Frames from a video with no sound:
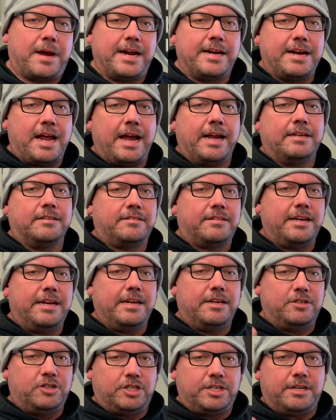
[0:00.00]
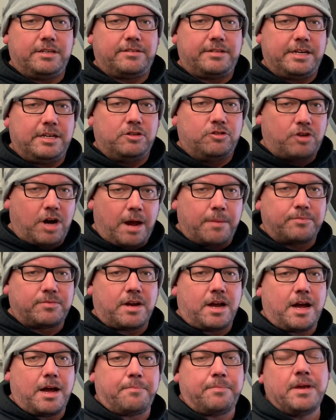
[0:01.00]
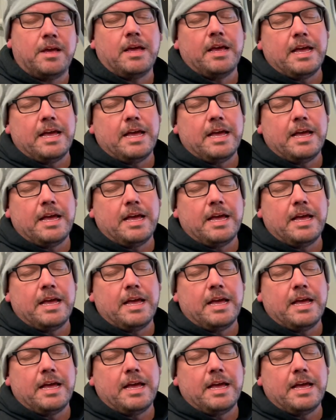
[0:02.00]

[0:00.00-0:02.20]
19 GT drop top.